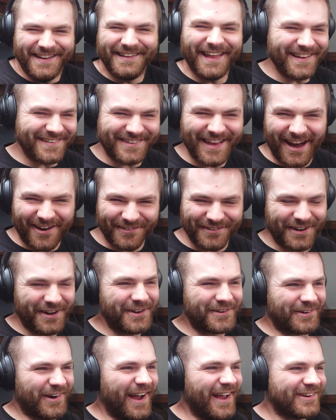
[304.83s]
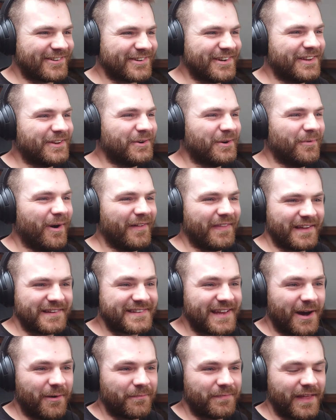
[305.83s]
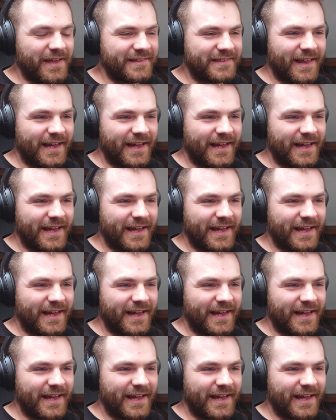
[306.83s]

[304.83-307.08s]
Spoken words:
They sound good, right? Should they do well? They sound